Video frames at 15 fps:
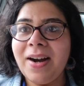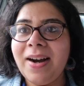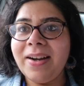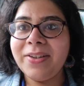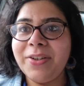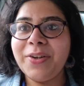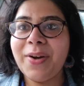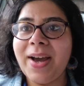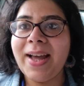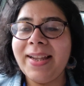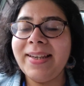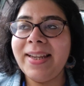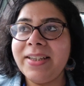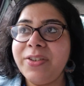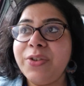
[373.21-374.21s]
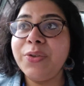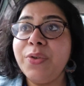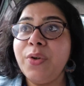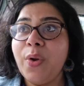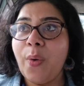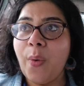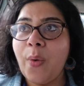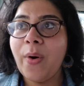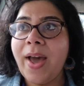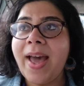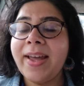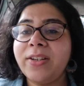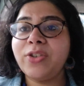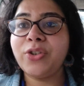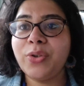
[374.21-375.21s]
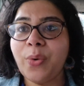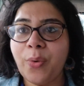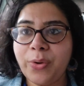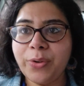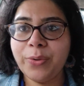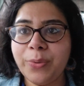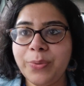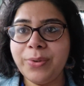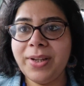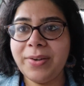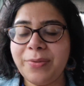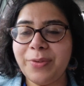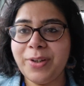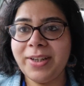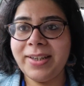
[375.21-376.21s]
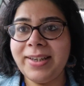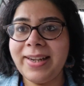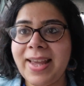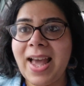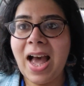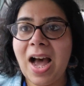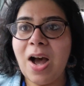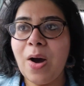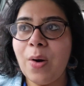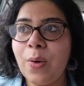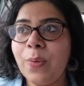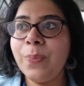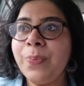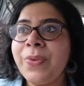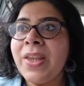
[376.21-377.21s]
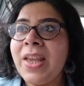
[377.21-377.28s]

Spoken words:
I'll let you know and show you definitely how